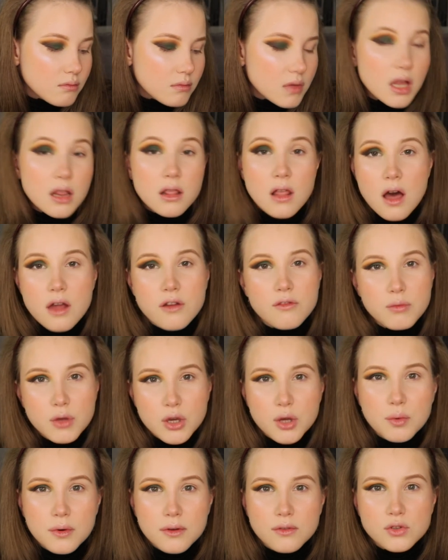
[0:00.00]
a lot of
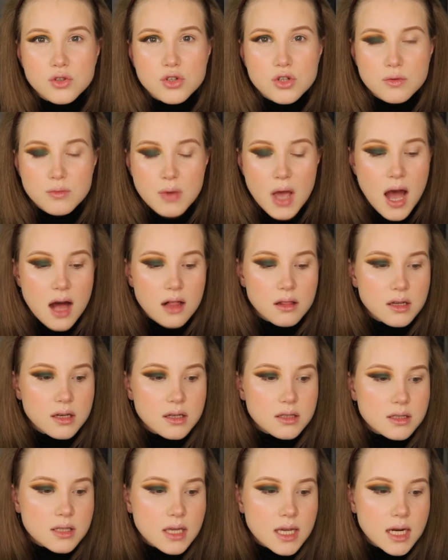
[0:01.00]
Makeup Revolution
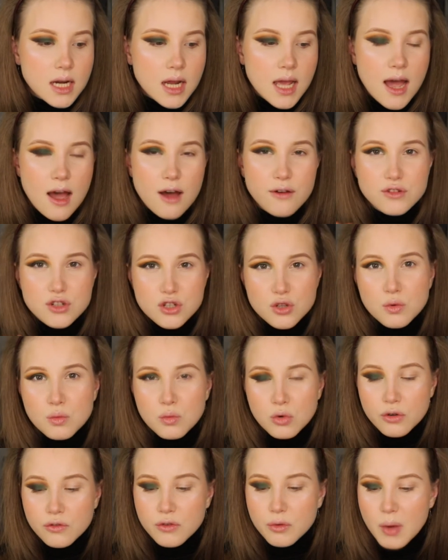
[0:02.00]
palettes, and I have 2
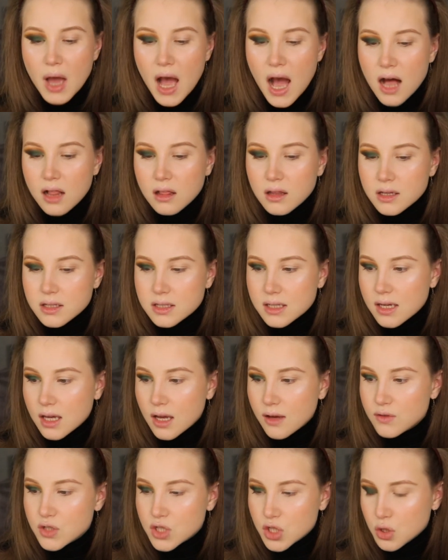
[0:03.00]
Morphe palettes, I
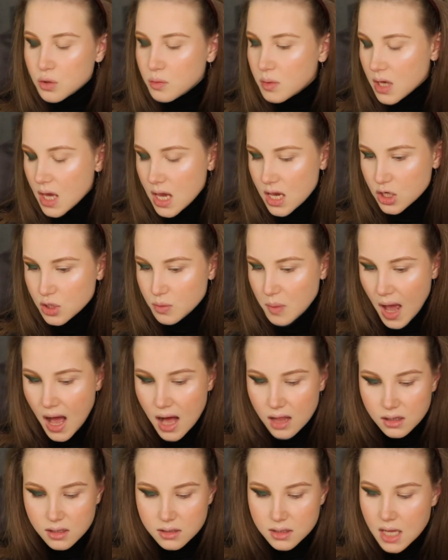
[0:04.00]
have 2 VH
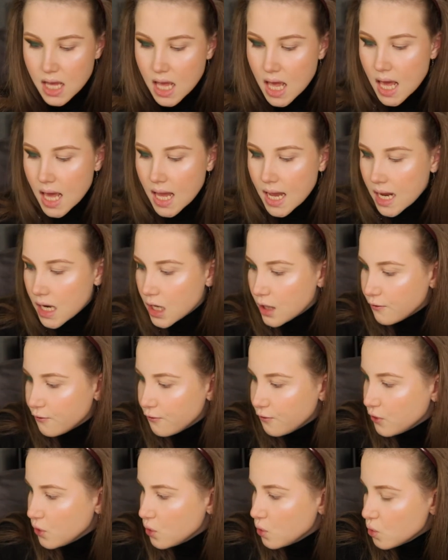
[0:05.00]
palettes, and a
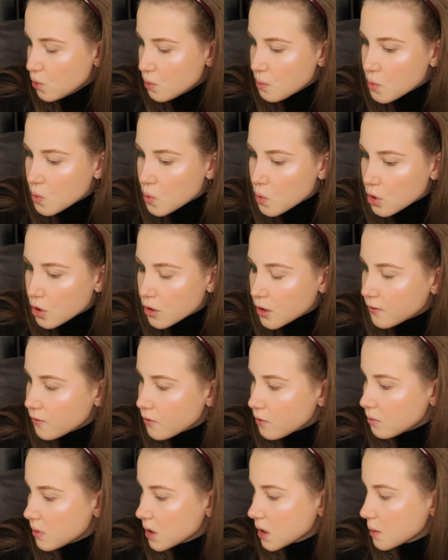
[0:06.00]
few more
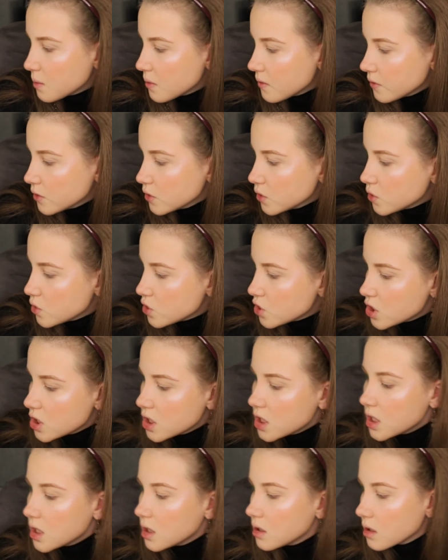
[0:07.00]
from Makeup
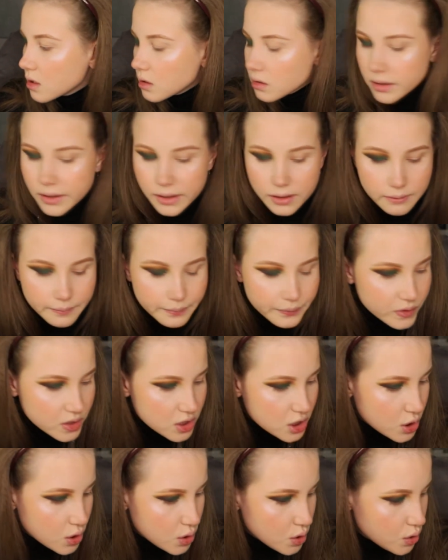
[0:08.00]
Revolution. They're like
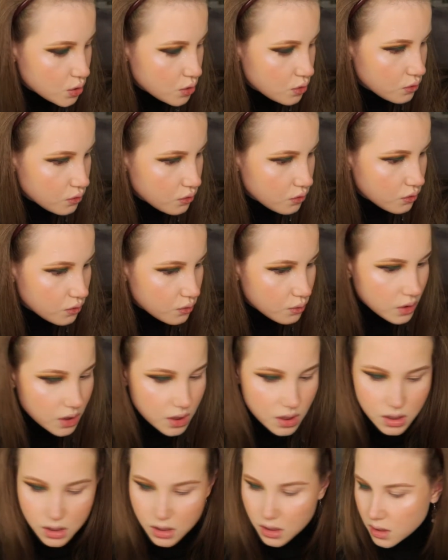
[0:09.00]
2,
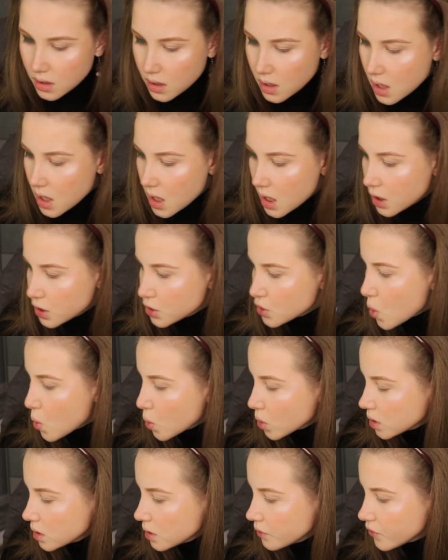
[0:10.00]
3. In
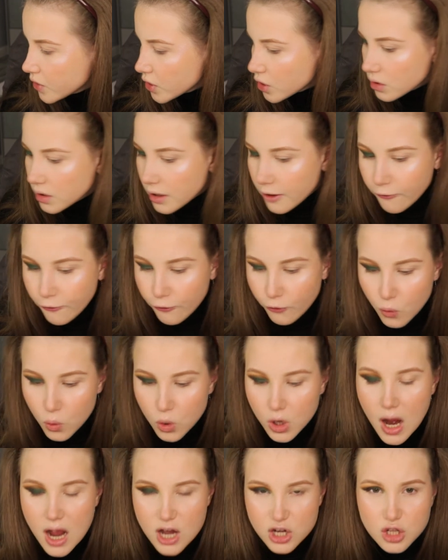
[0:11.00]
total, there are like
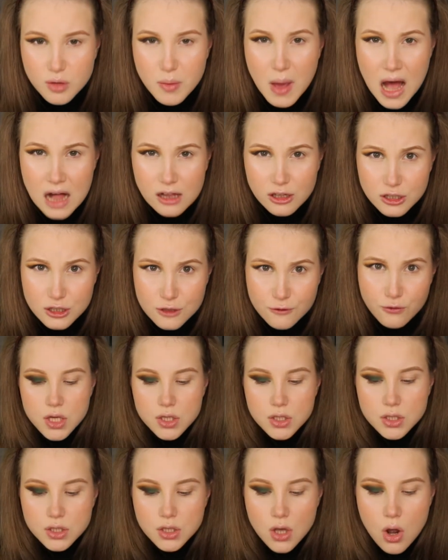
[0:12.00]
4 eyeshadow palettes.
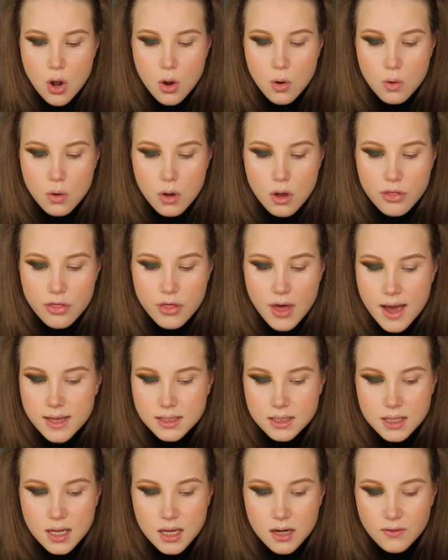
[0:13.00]
So
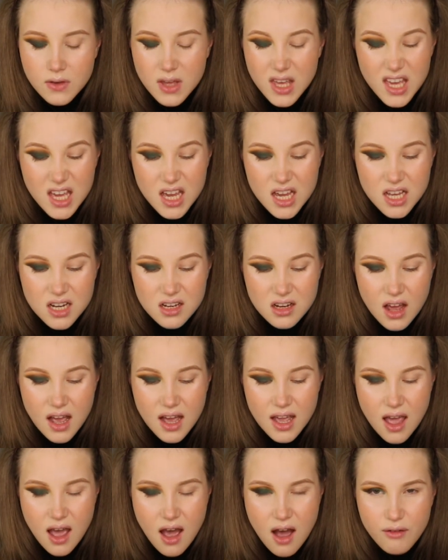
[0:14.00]
that's kind of it. I
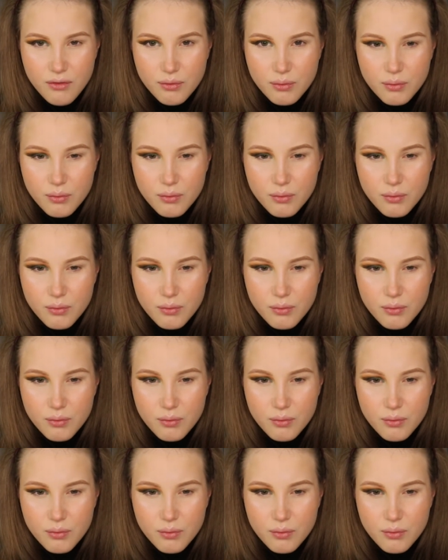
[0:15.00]
have,